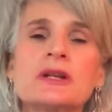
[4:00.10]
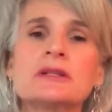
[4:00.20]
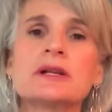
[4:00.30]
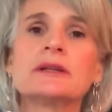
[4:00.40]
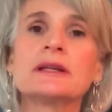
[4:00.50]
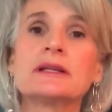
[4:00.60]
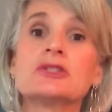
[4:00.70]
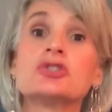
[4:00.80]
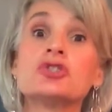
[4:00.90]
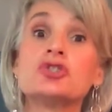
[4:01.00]
until it gets
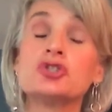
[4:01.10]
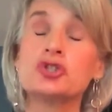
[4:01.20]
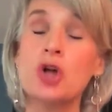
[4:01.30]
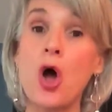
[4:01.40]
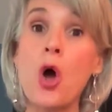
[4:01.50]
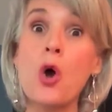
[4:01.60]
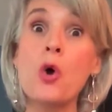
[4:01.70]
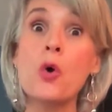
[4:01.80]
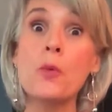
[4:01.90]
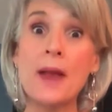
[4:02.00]

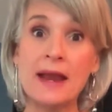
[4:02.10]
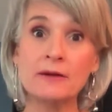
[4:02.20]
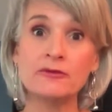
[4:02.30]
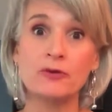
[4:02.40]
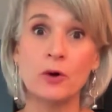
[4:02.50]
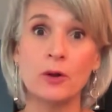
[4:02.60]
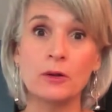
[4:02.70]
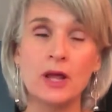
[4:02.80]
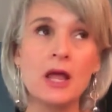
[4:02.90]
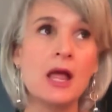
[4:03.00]
so painful